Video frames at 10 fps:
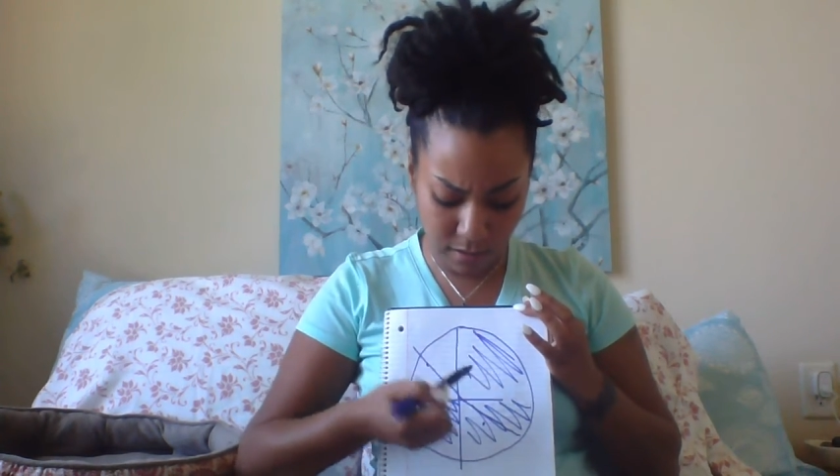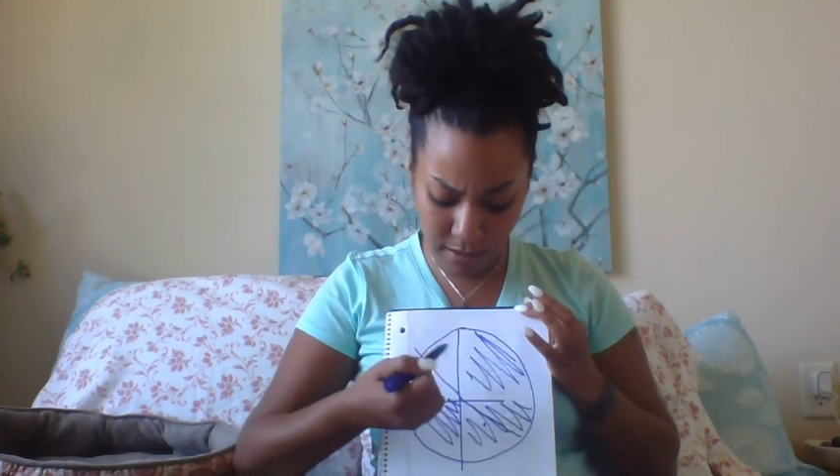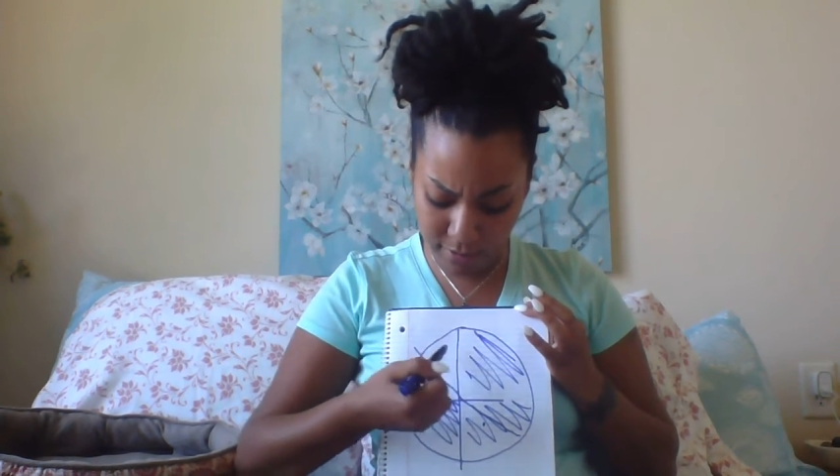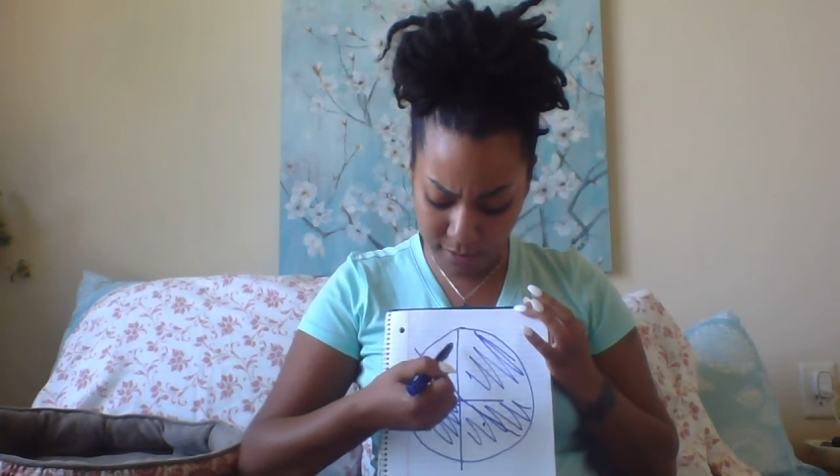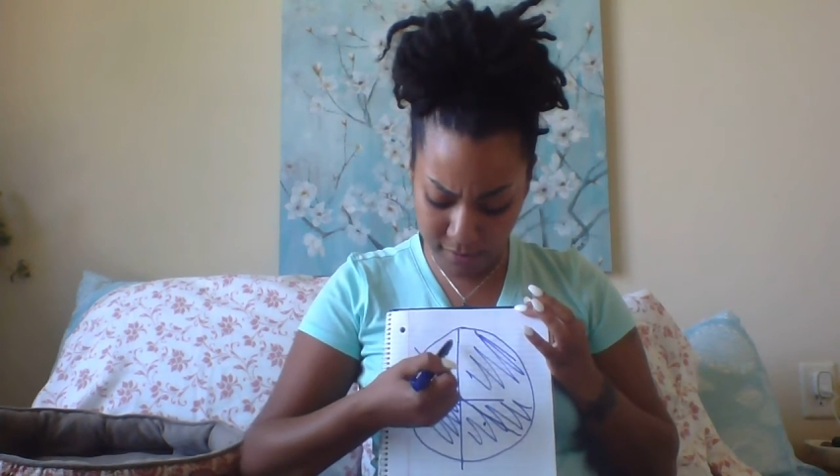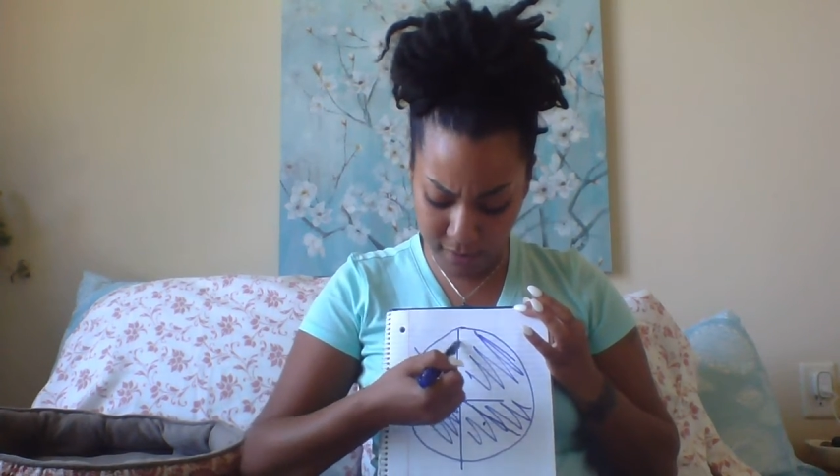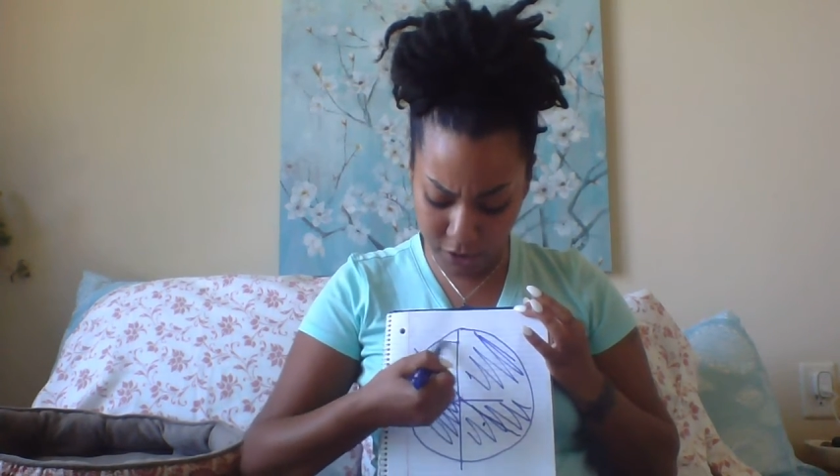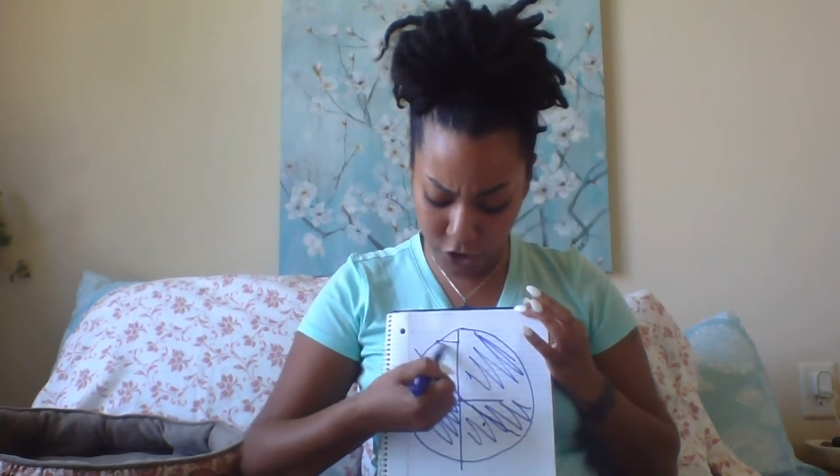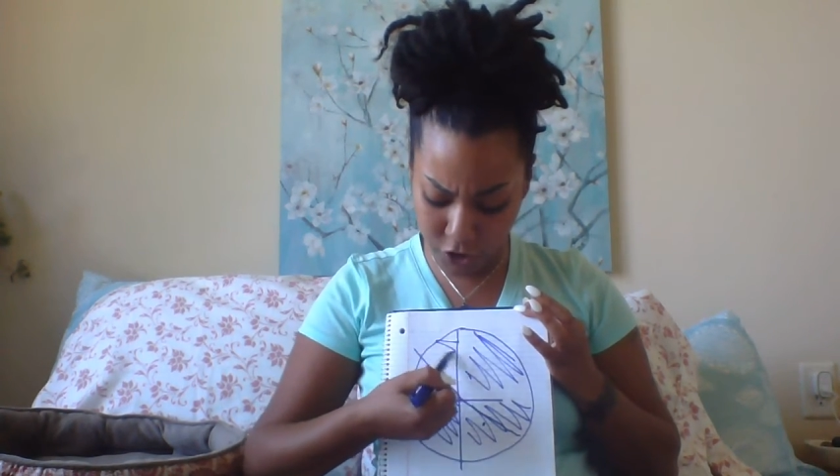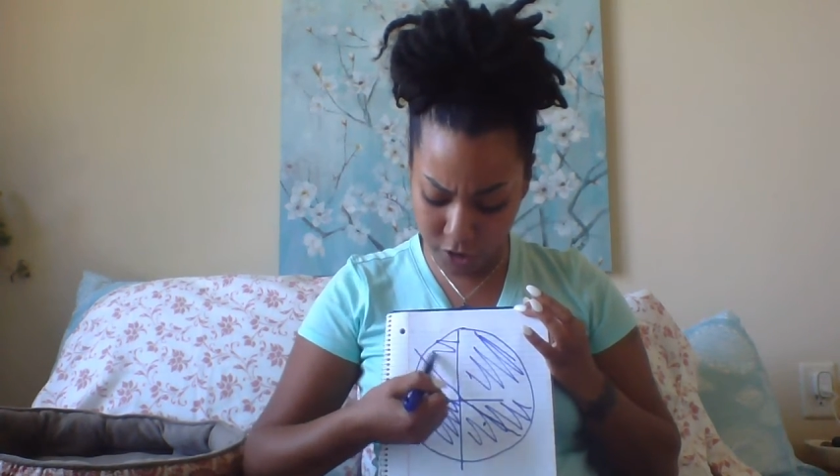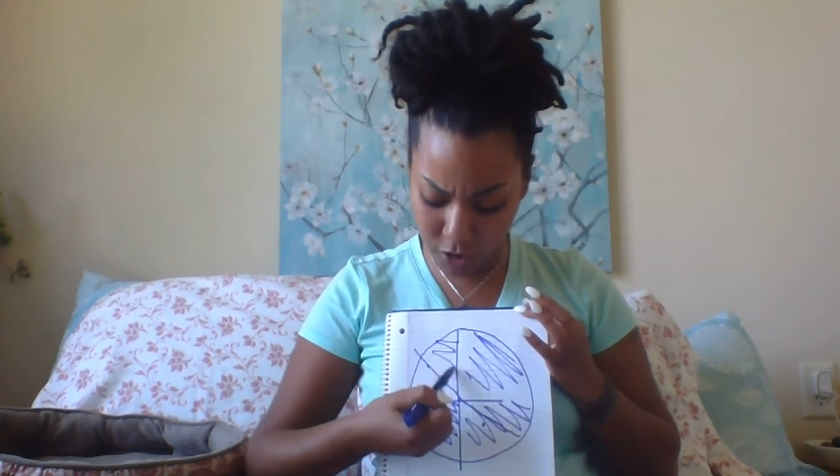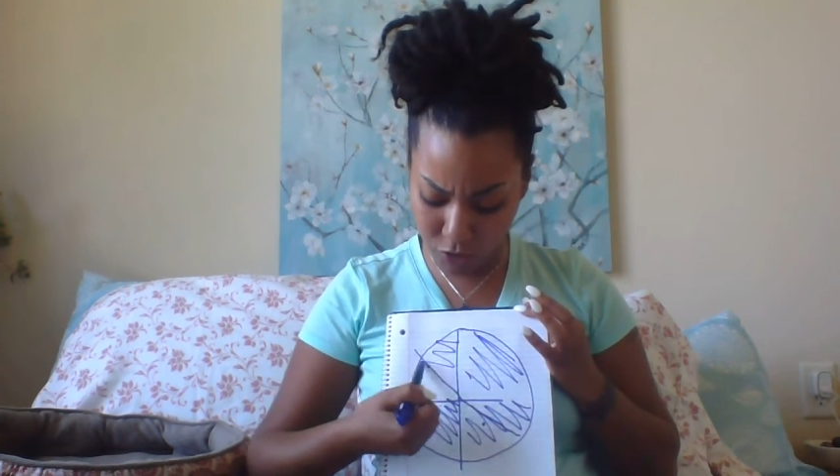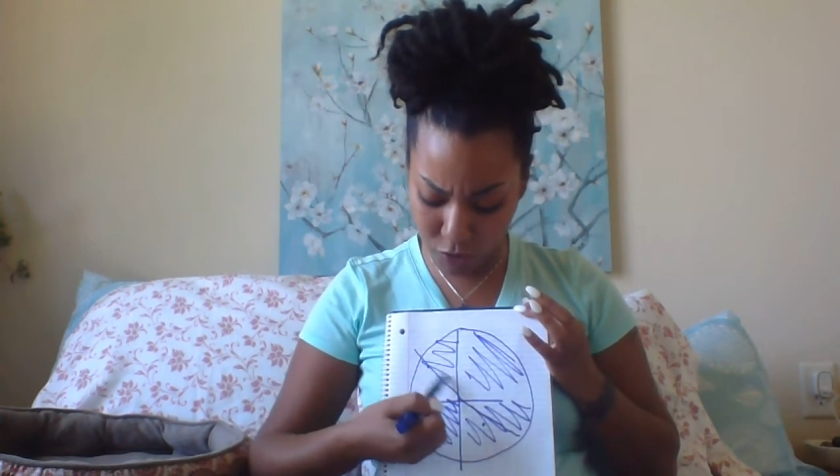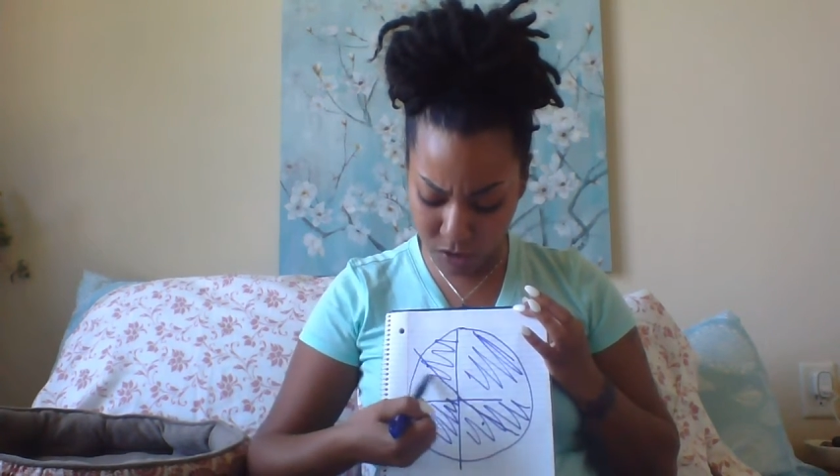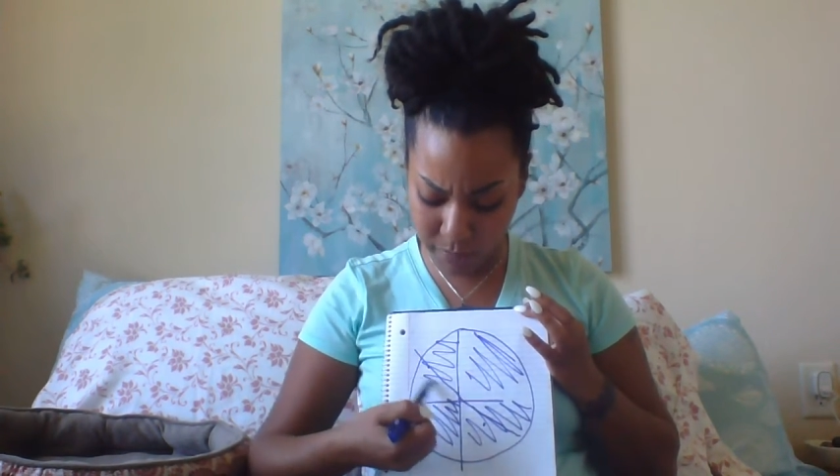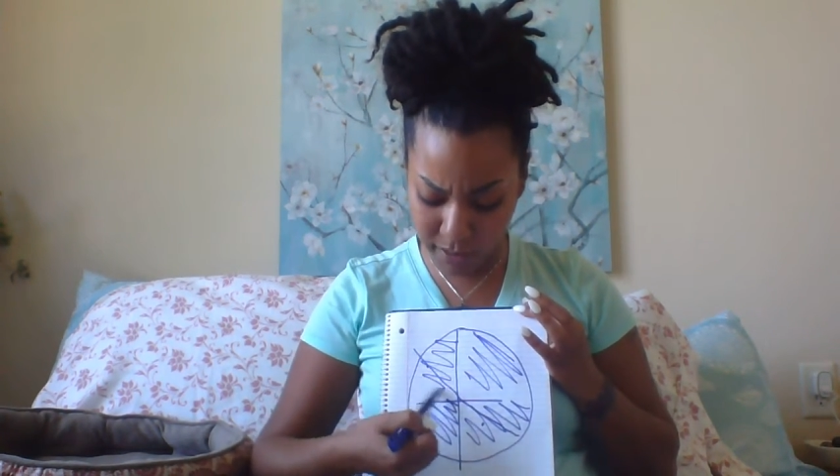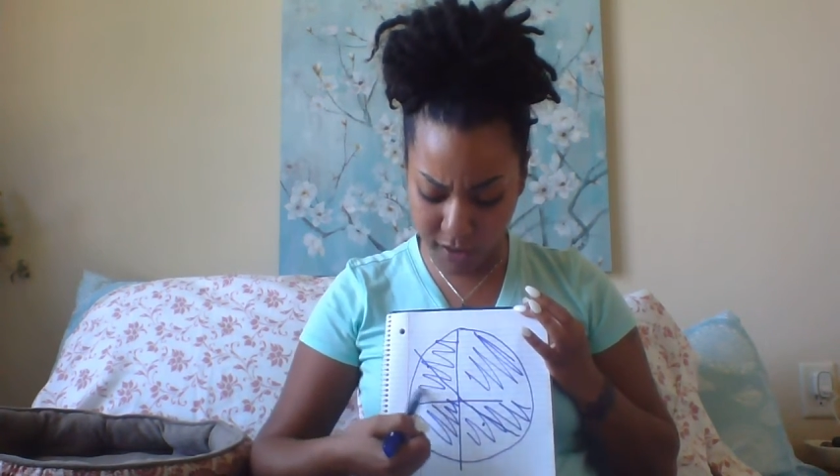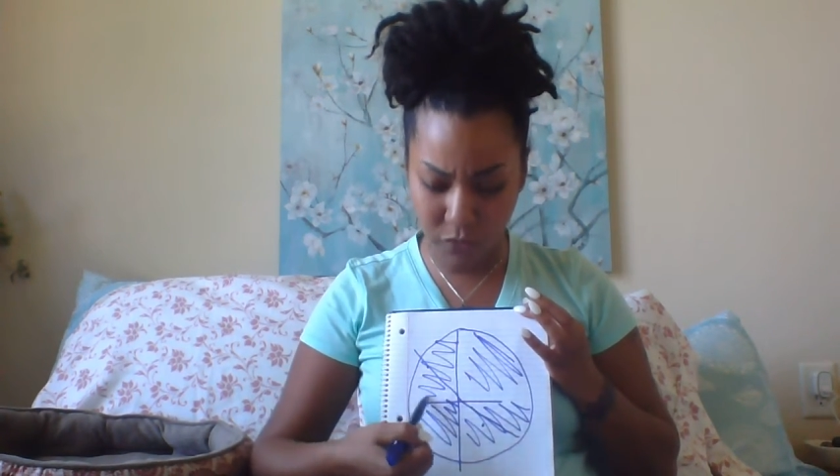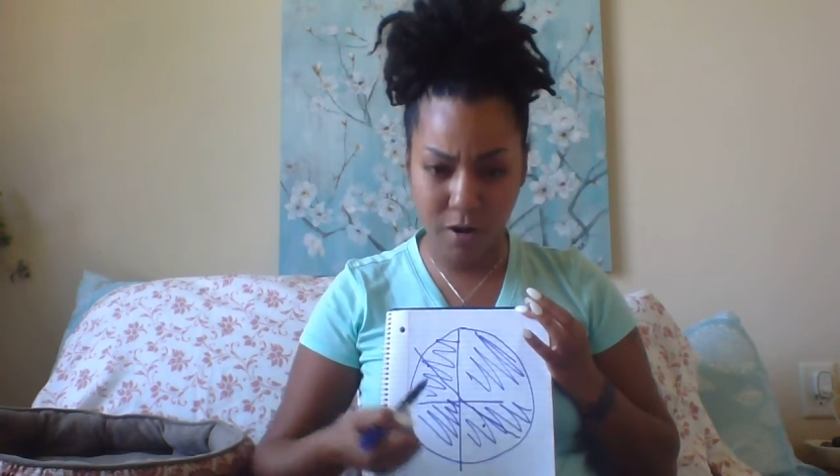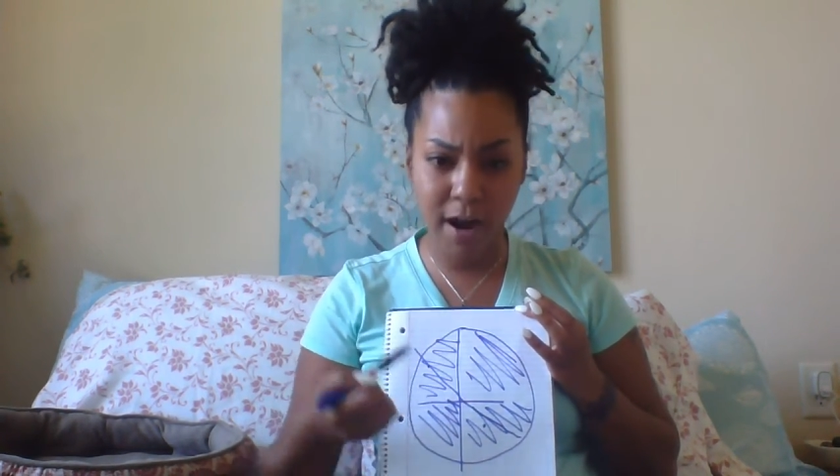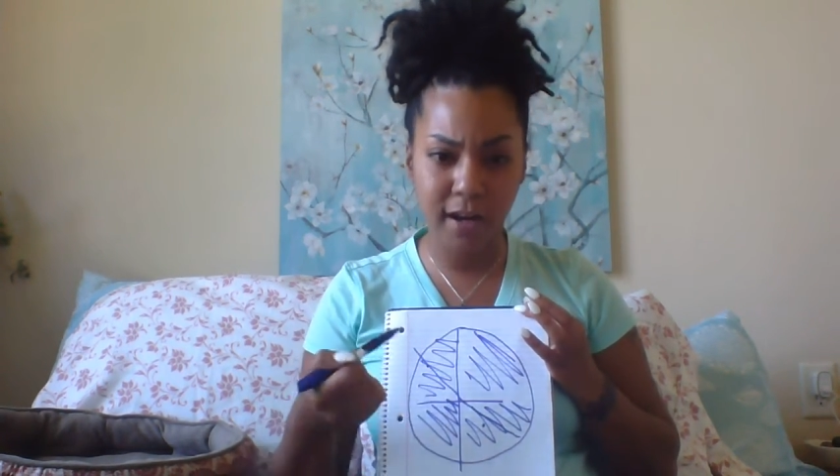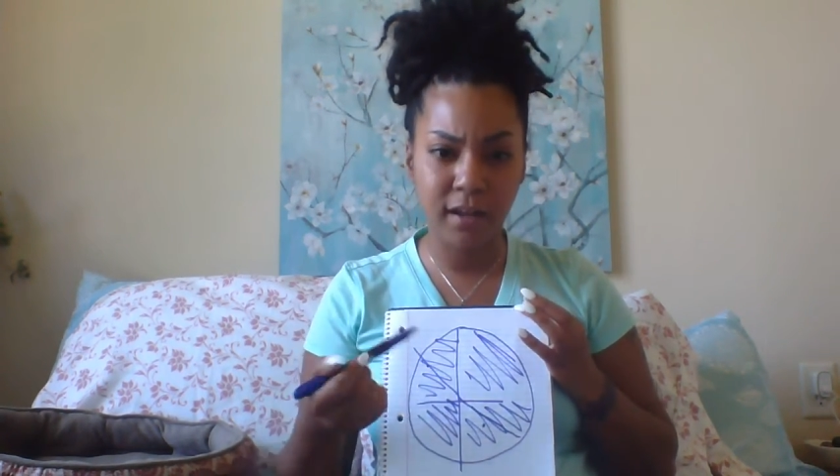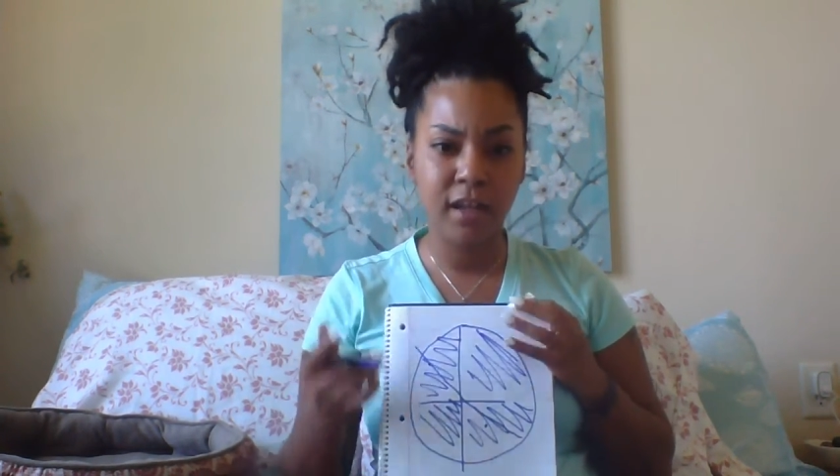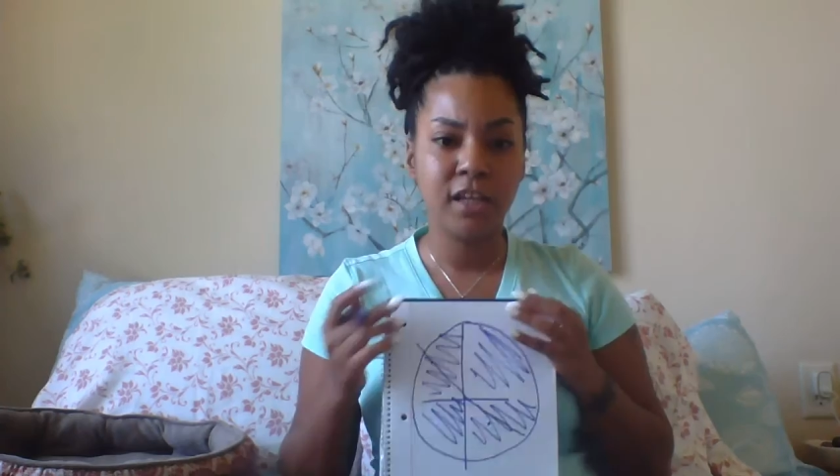And this is your social space, right?